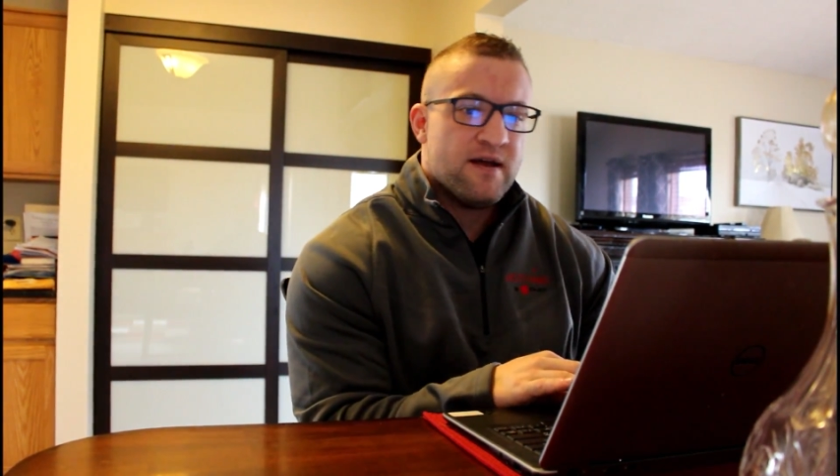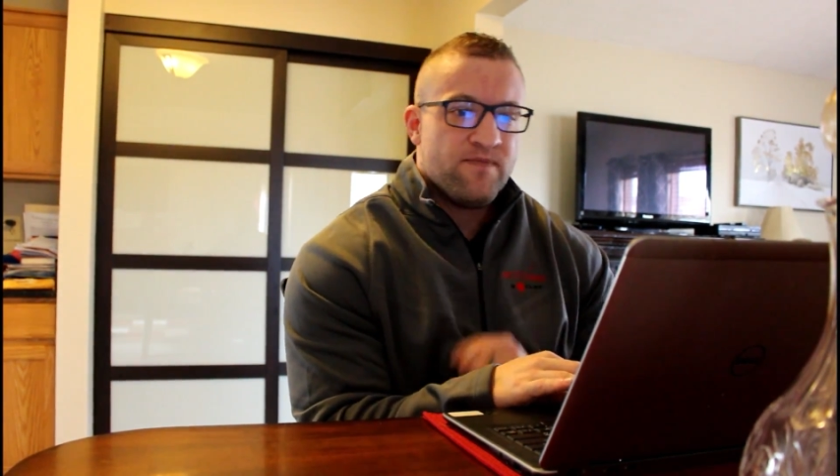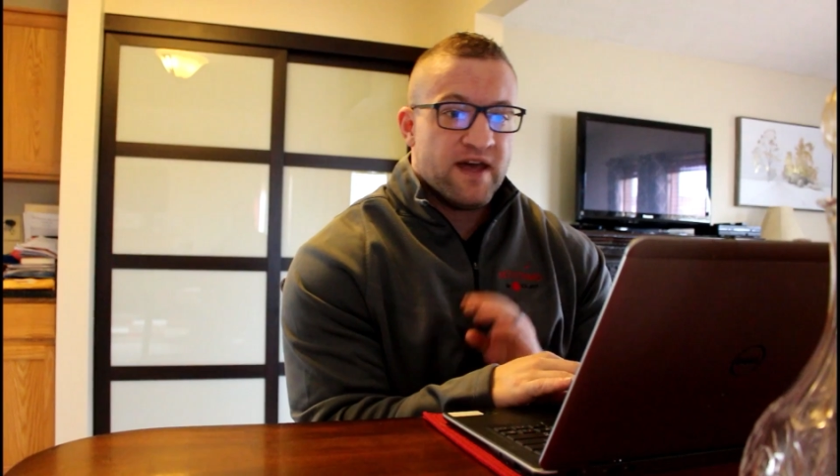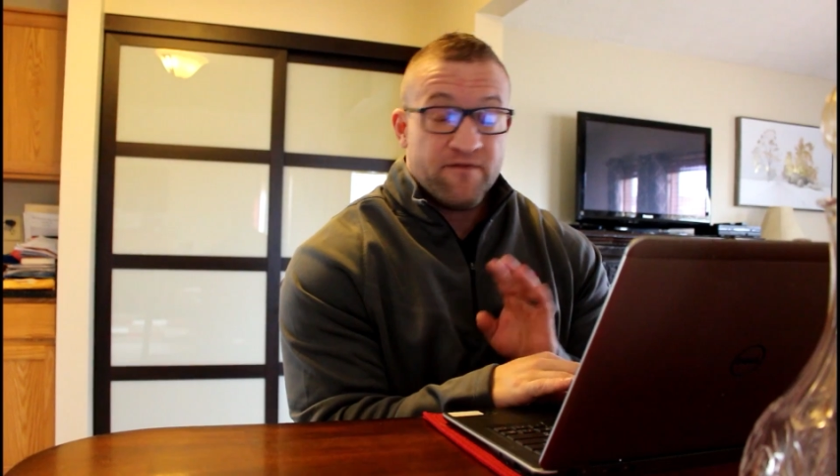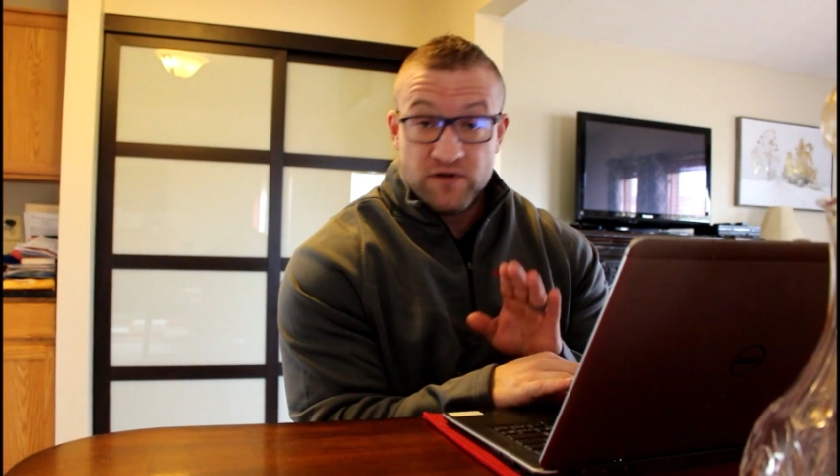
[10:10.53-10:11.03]

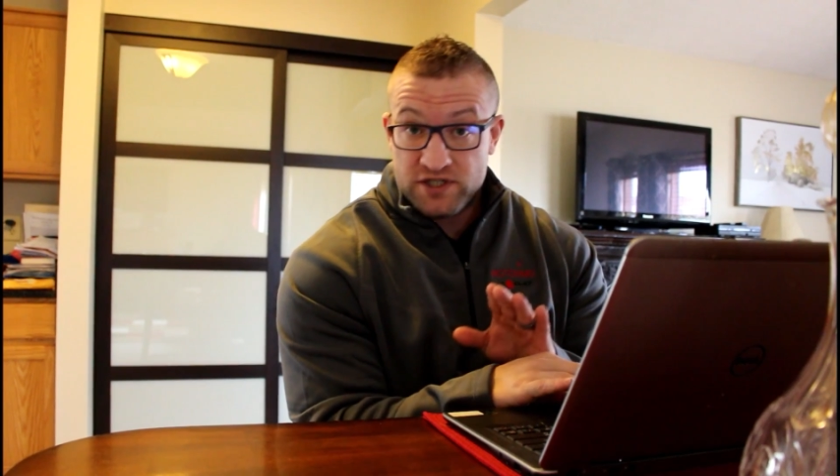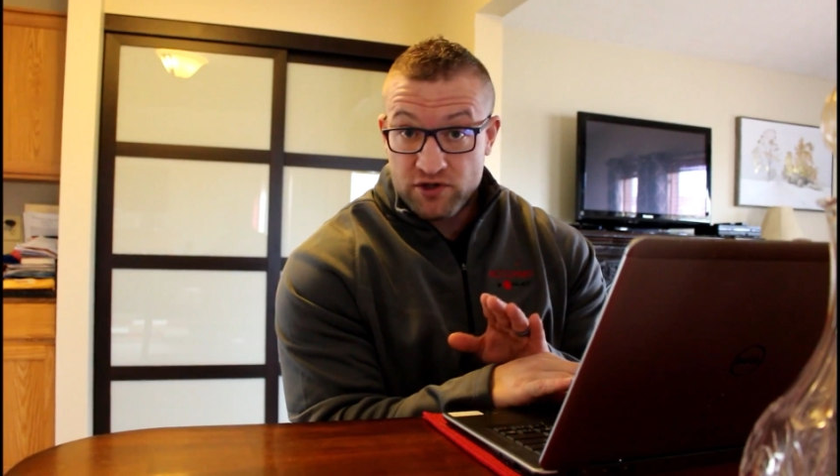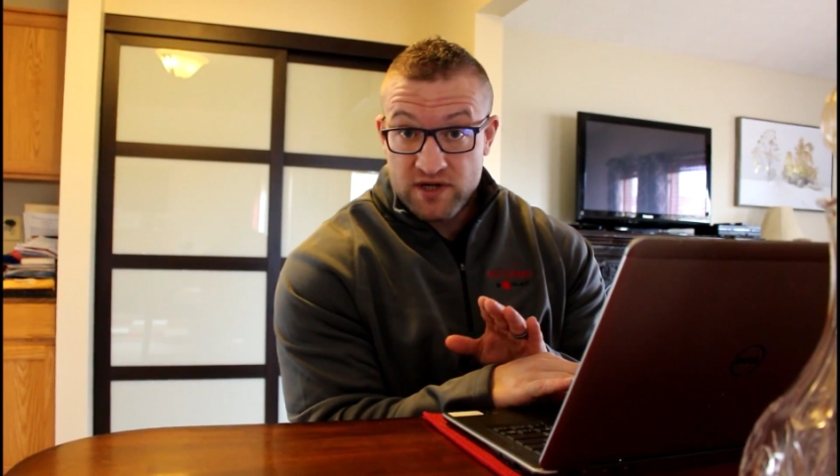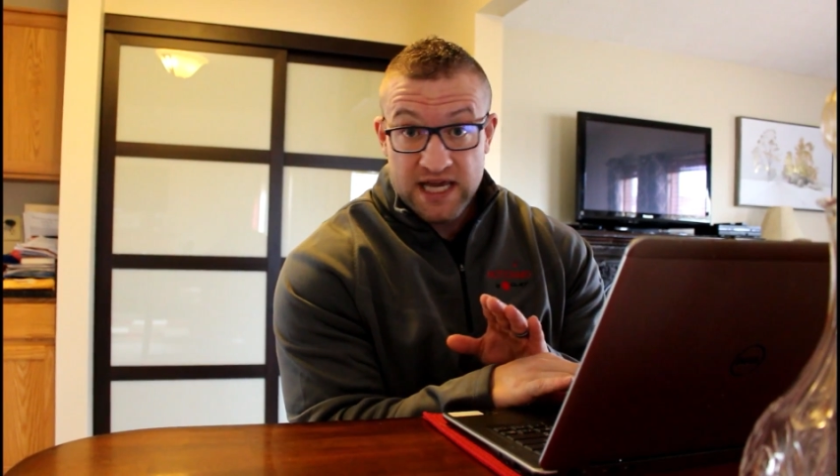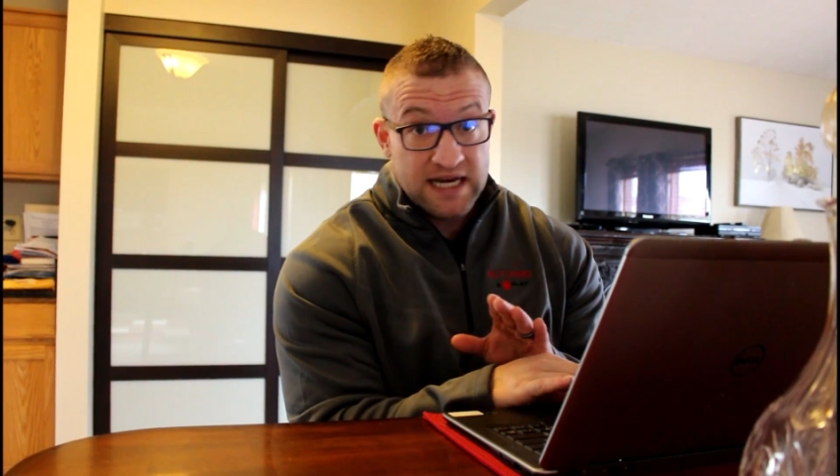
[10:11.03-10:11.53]
if it's
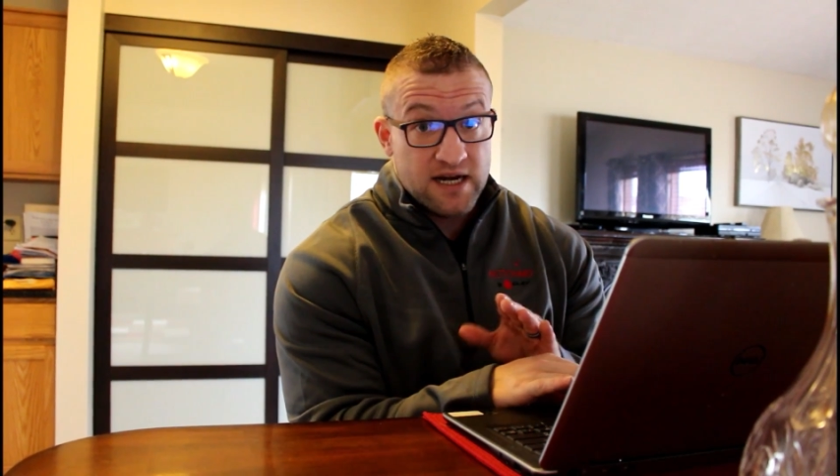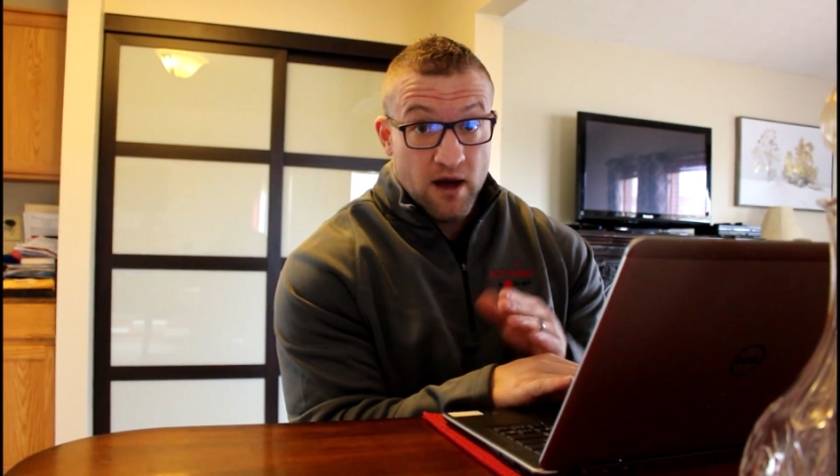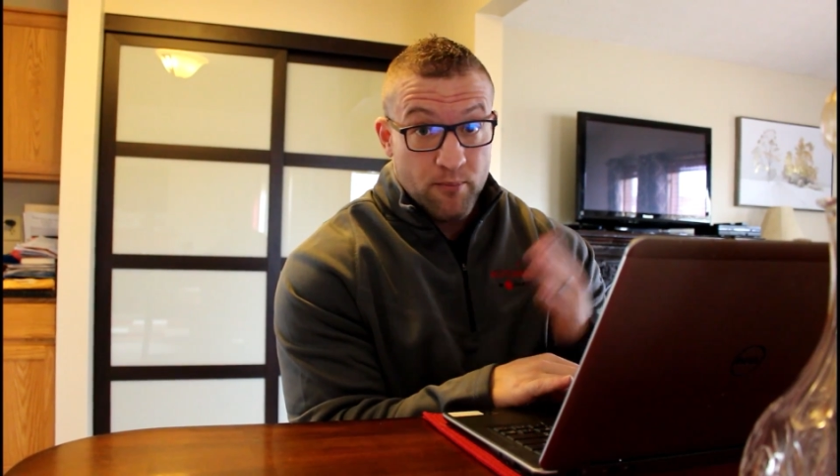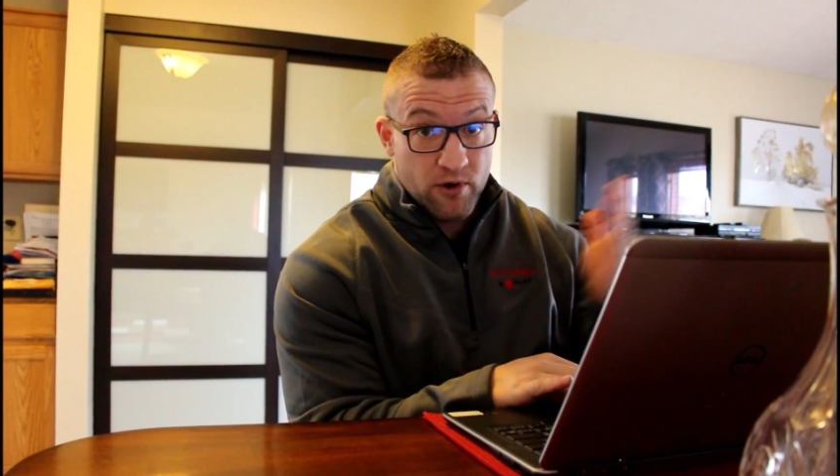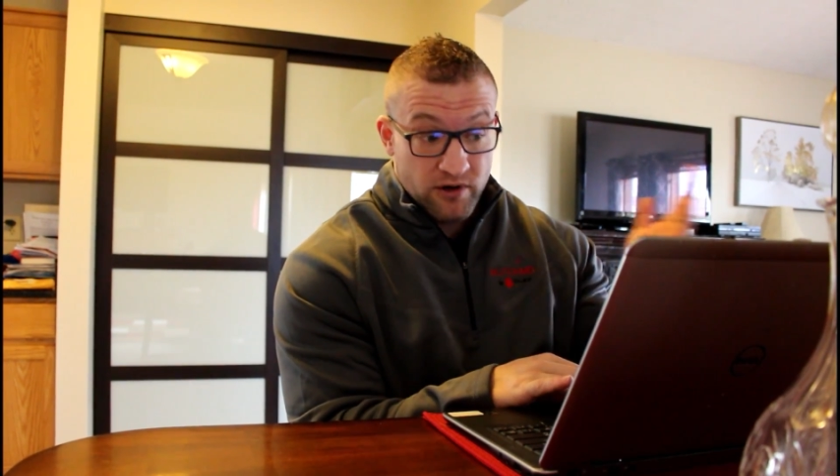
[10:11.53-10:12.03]
your kidney
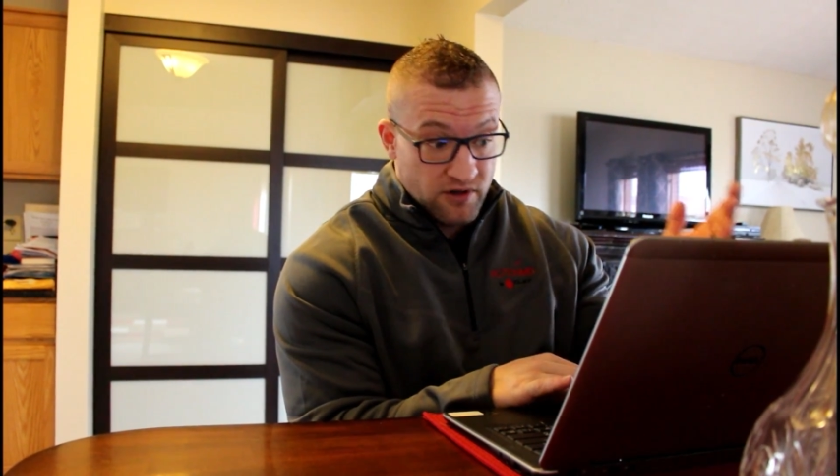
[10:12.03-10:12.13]
number and